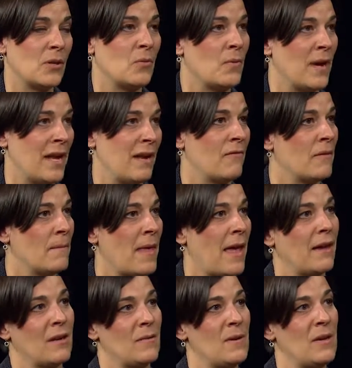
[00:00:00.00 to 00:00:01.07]
away from
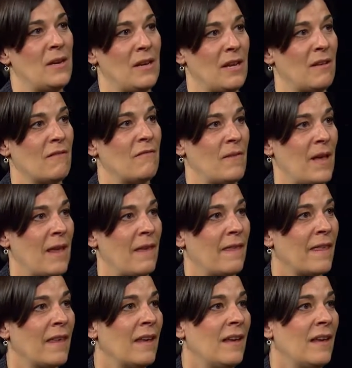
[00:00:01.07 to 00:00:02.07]
that community of faith.